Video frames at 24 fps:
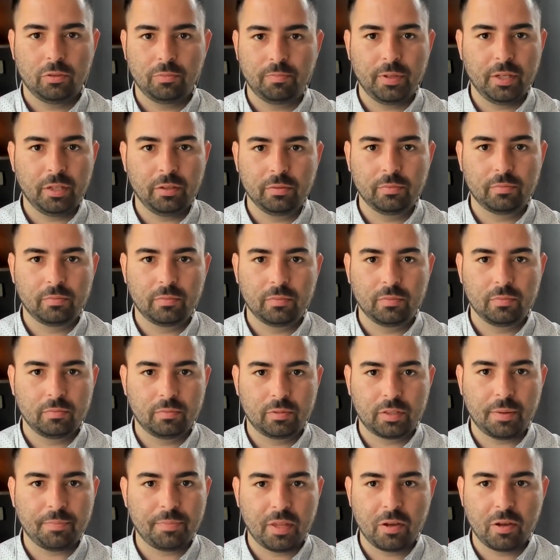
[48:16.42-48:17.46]
build
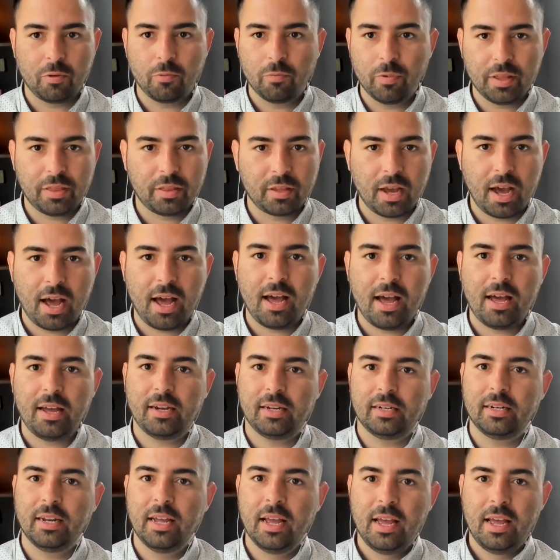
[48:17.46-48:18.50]
something with God,
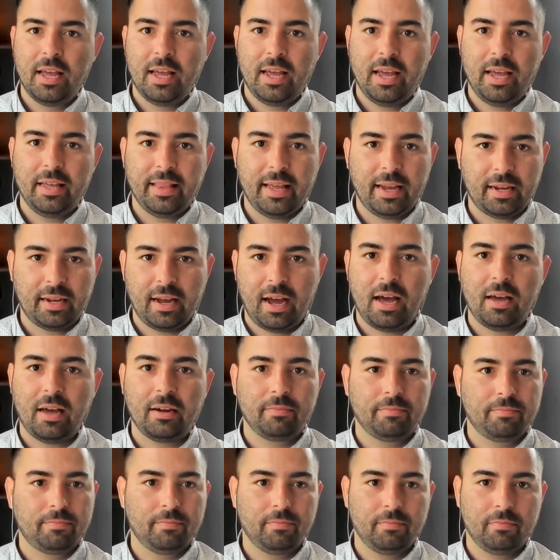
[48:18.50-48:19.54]
and that
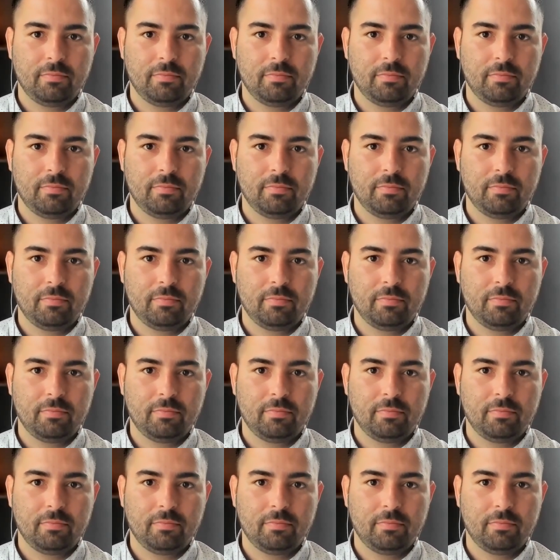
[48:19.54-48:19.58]
God